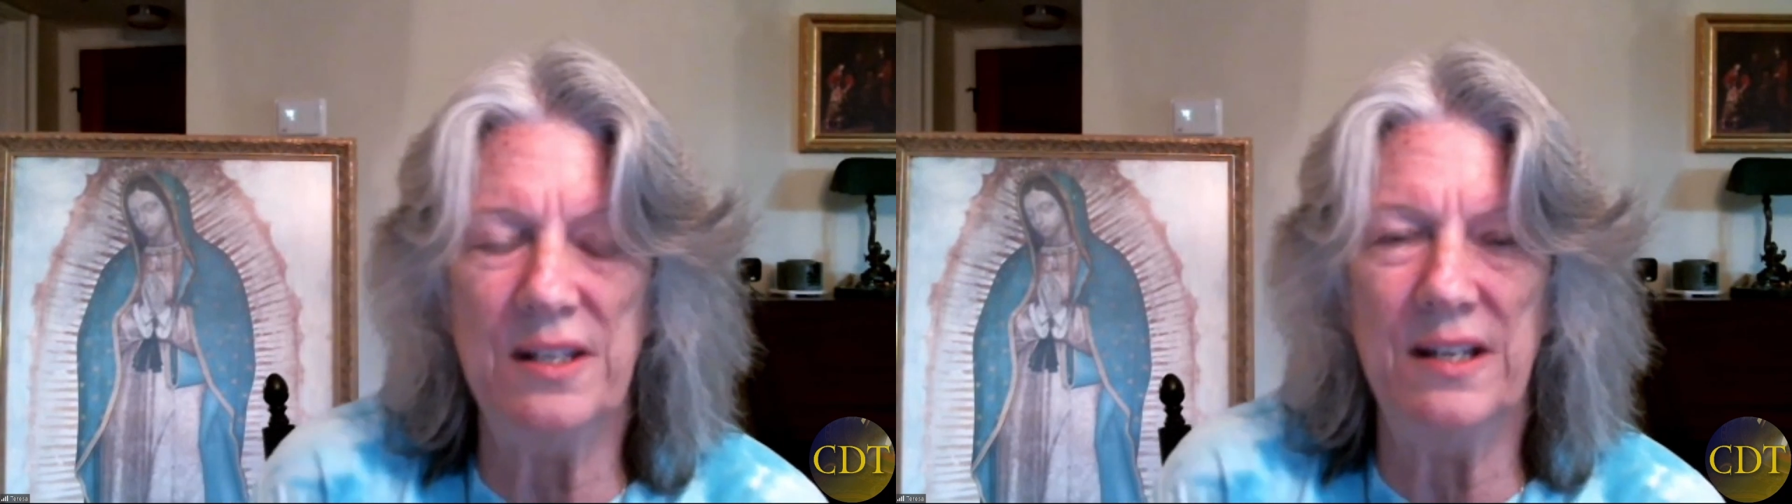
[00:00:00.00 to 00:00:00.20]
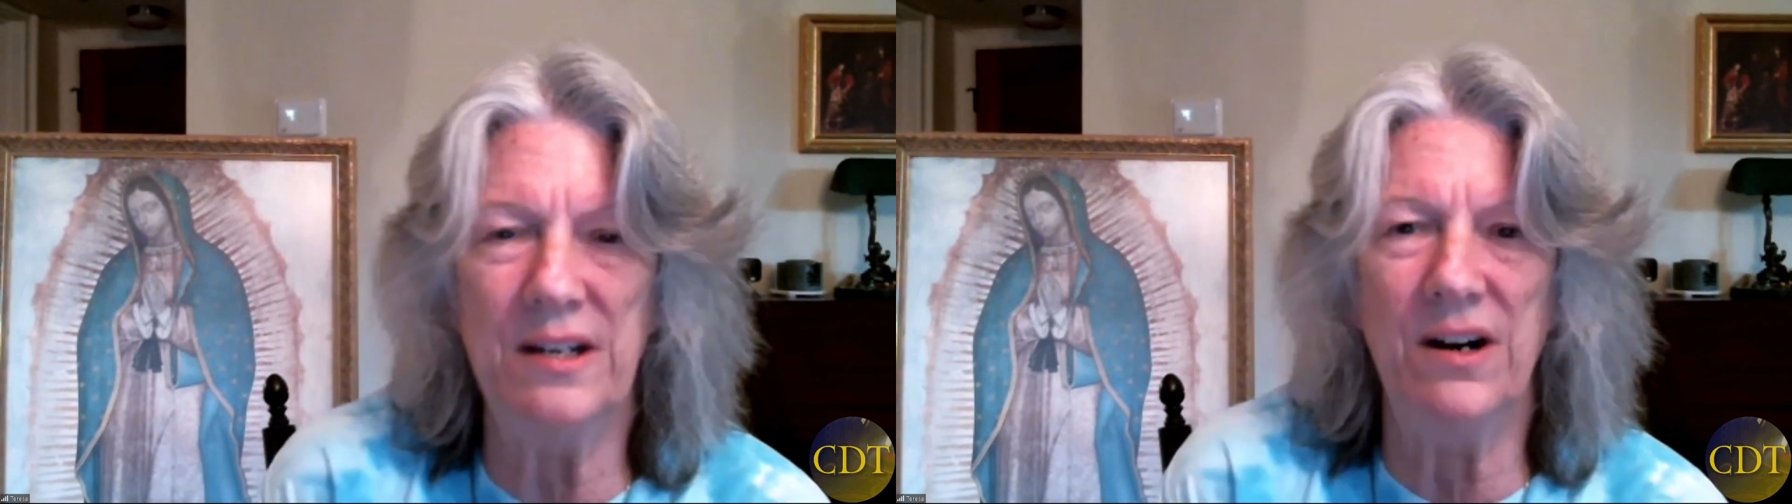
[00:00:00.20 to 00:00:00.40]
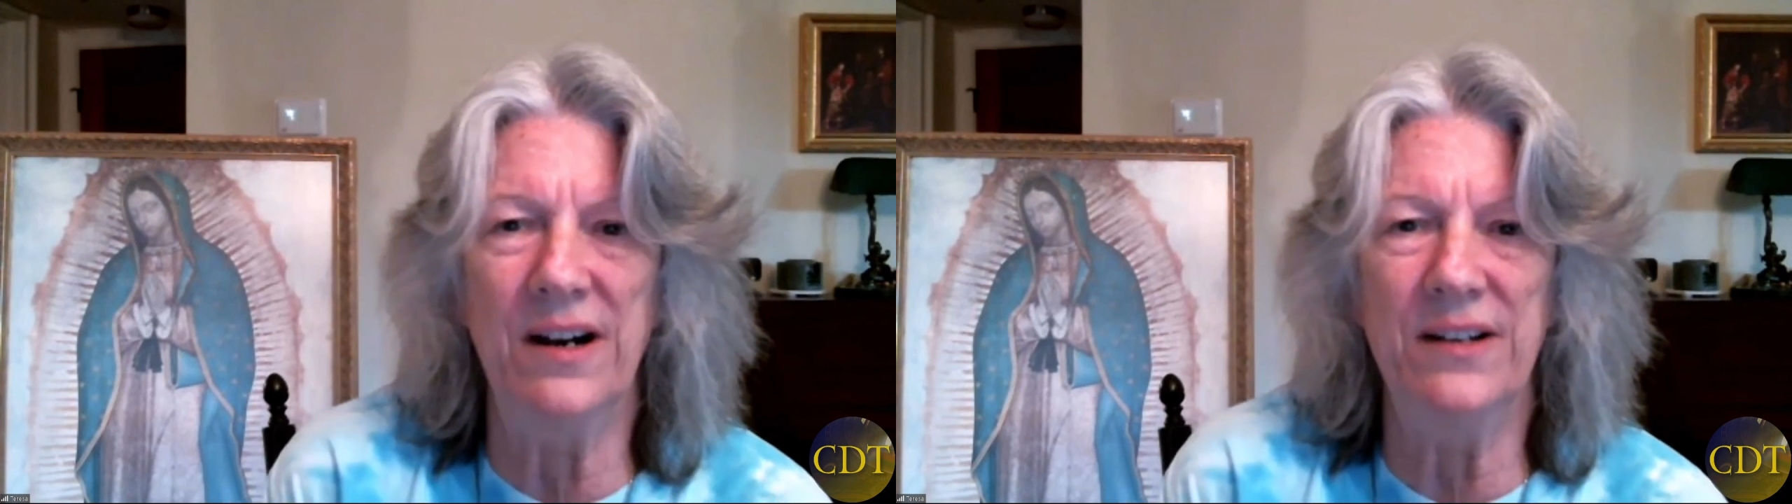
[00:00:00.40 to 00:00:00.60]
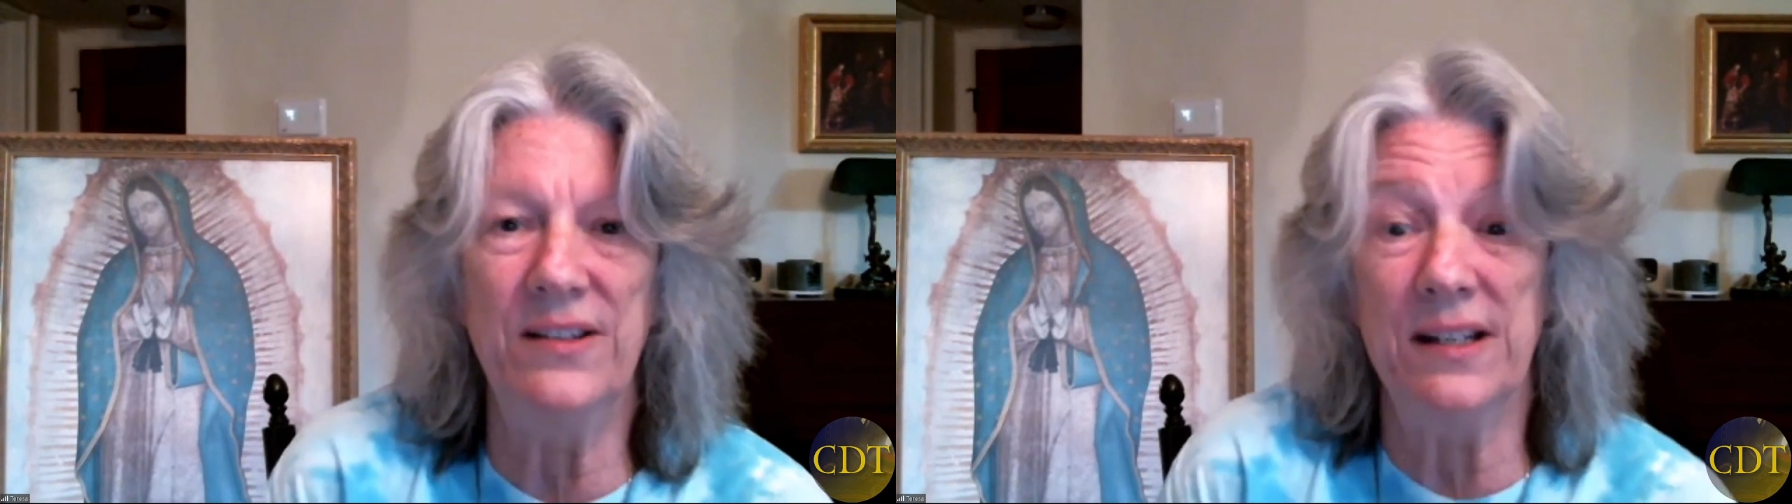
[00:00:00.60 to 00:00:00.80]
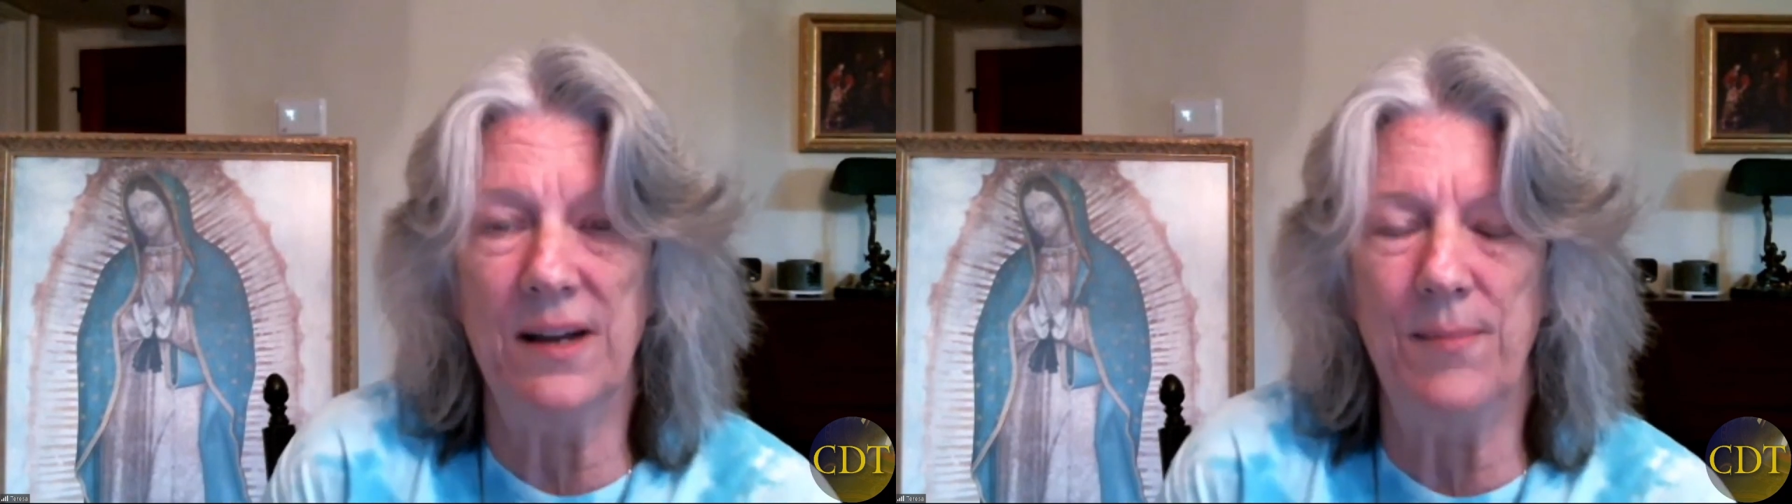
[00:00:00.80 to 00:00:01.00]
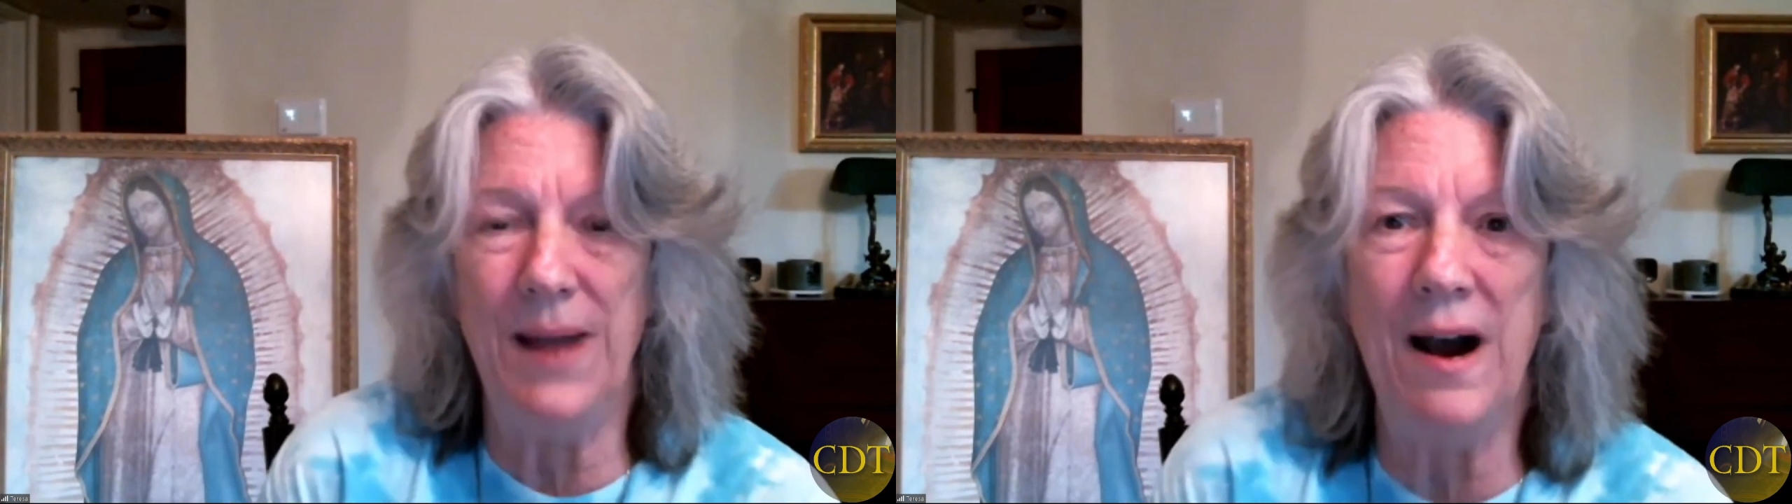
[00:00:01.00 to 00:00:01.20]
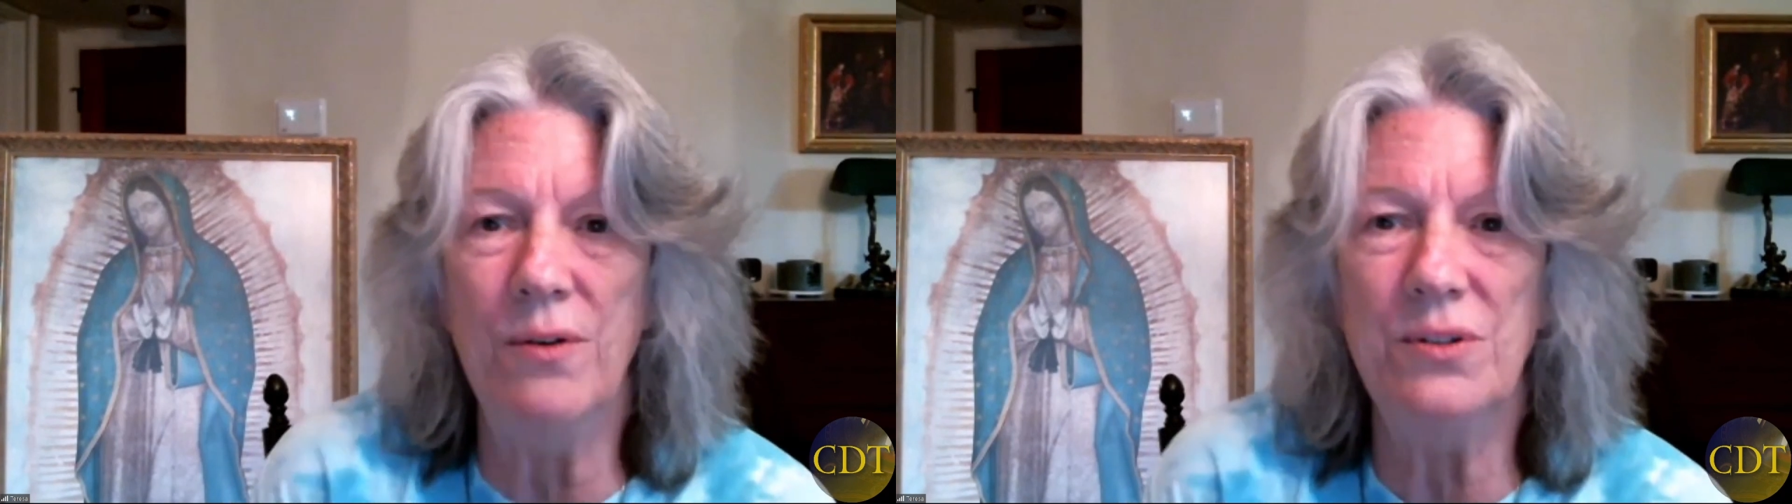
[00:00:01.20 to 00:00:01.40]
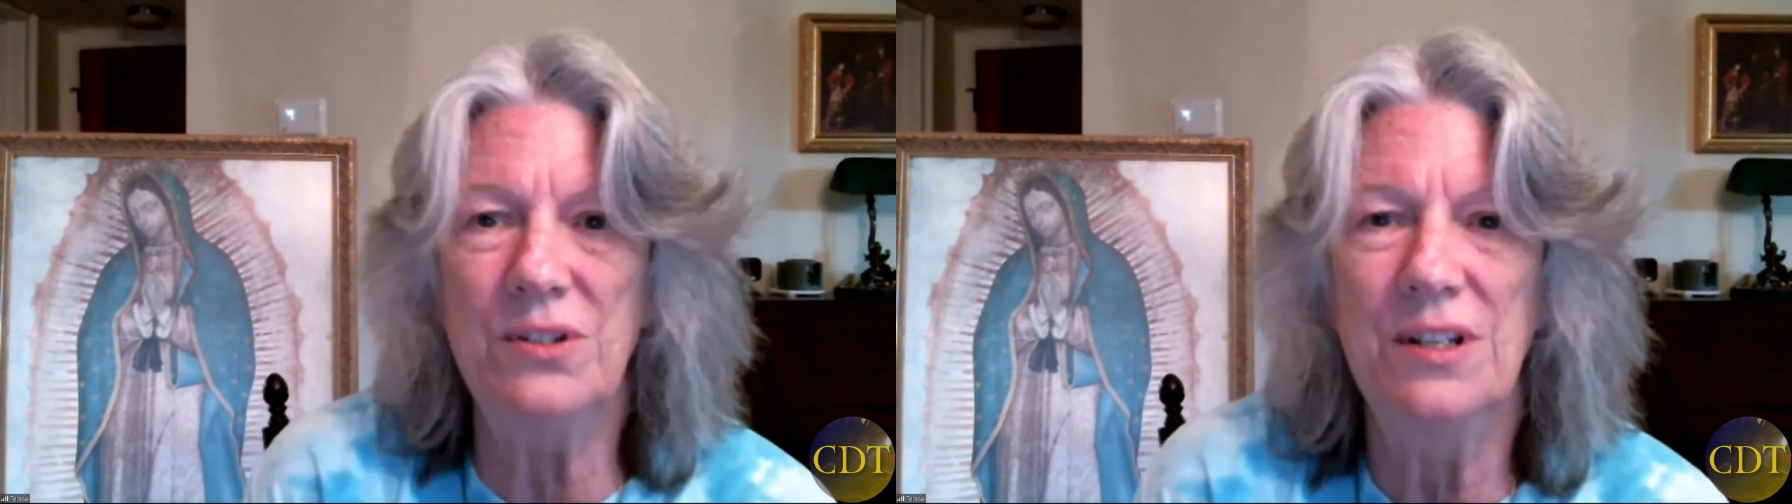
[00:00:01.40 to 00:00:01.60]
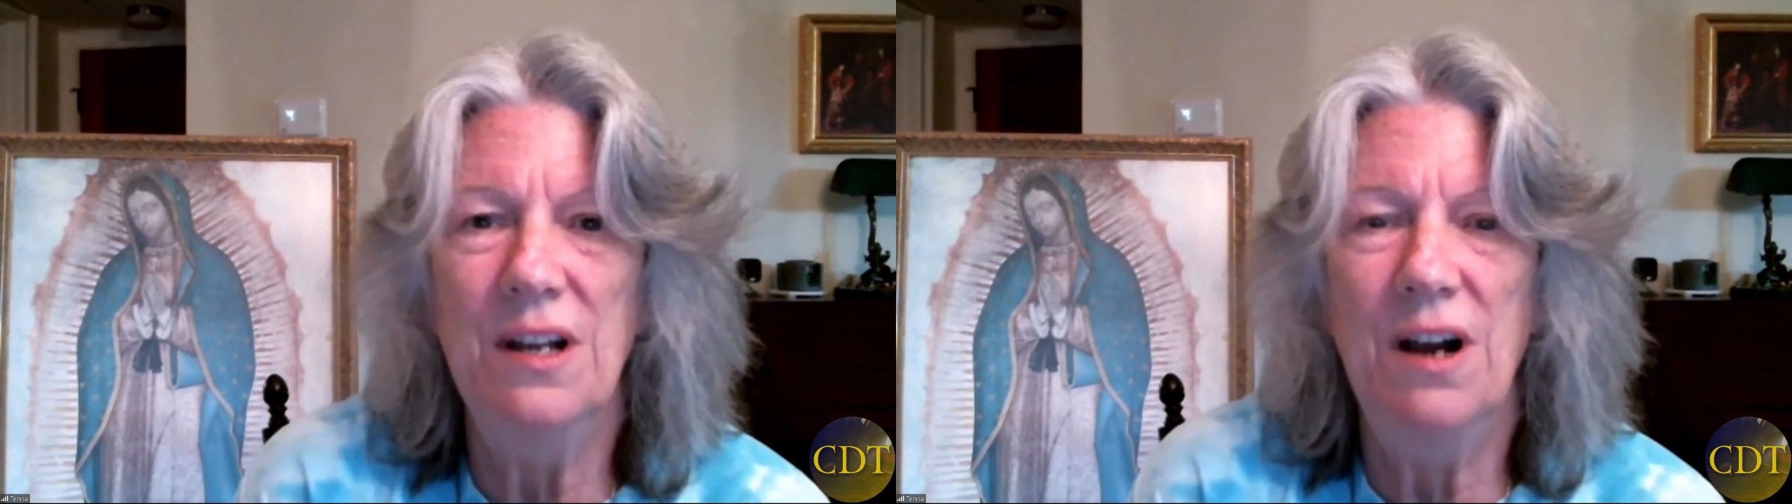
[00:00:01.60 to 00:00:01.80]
that come out